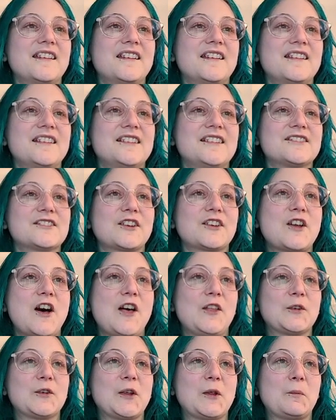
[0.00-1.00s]
This is a
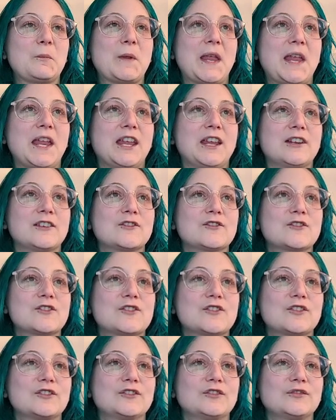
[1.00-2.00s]
coloring page.
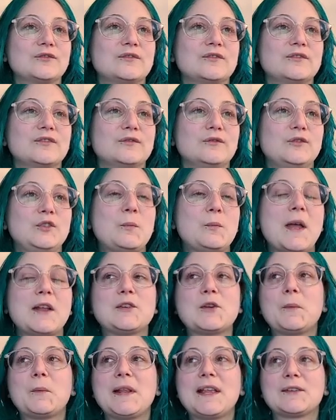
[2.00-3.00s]
Too bad
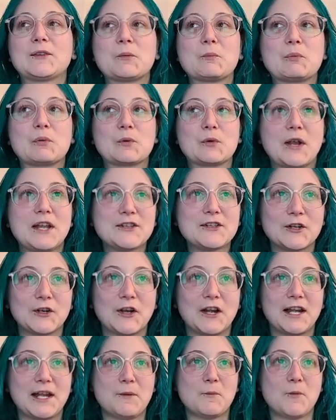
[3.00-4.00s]
nobody has a printer
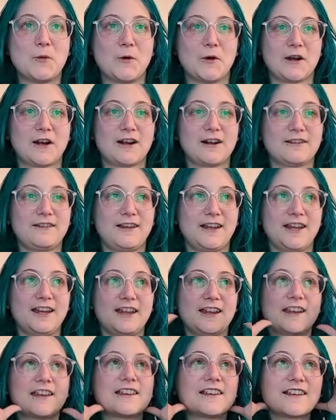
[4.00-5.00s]
anymore.
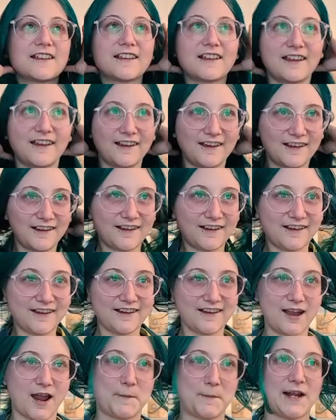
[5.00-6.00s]
Like,
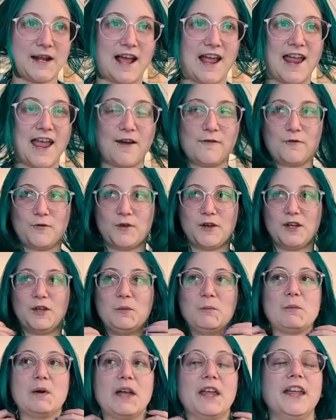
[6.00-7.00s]
I mean, I have one,
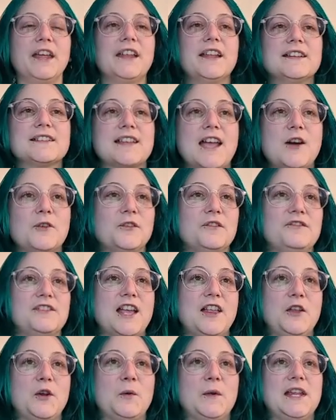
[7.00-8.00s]
but it's out of
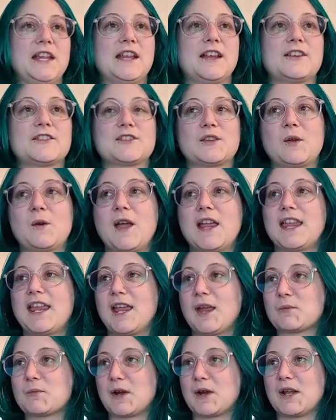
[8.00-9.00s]
yellow ink, so I
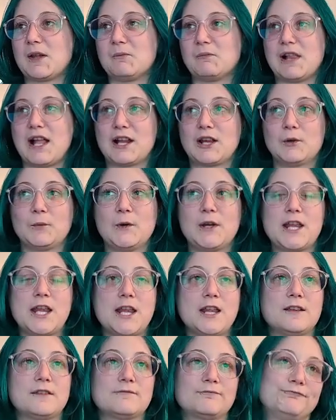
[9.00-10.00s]
can't print in black and white.
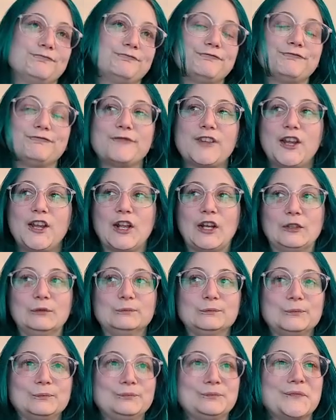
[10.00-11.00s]
You know.
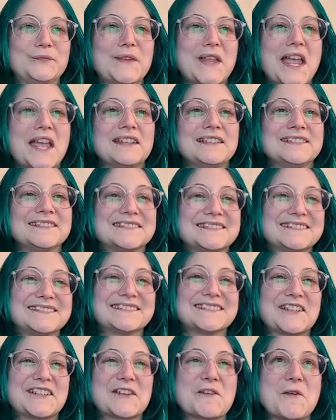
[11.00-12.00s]

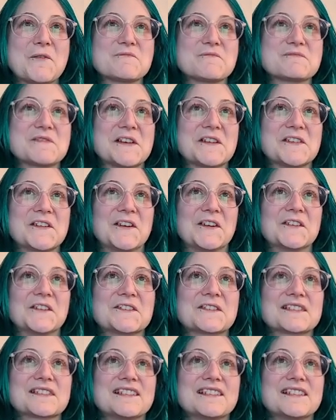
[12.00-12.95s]
Good old printers.